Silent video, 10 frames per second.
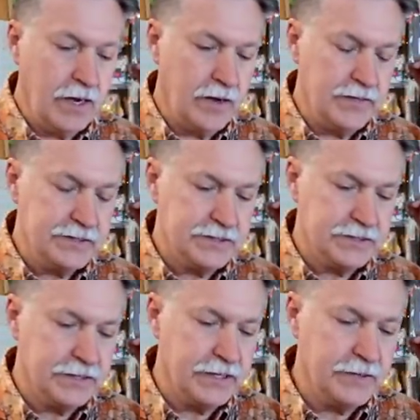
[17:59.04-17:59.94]
Oh, this is
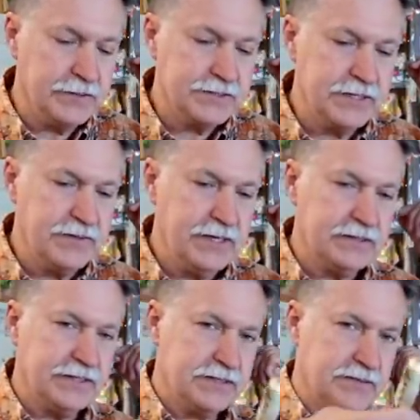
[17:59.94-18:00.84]
a neat one. See
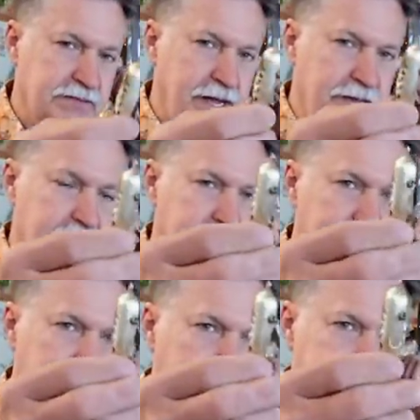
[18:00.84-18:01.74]
that? That's a vacuum
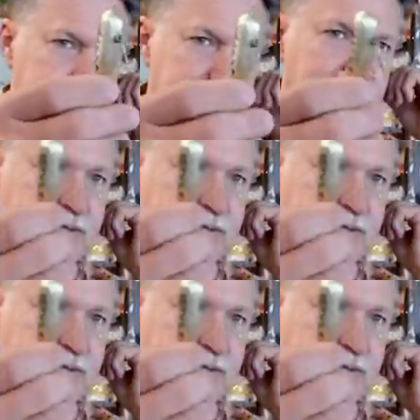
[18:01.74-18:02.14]
metalizer.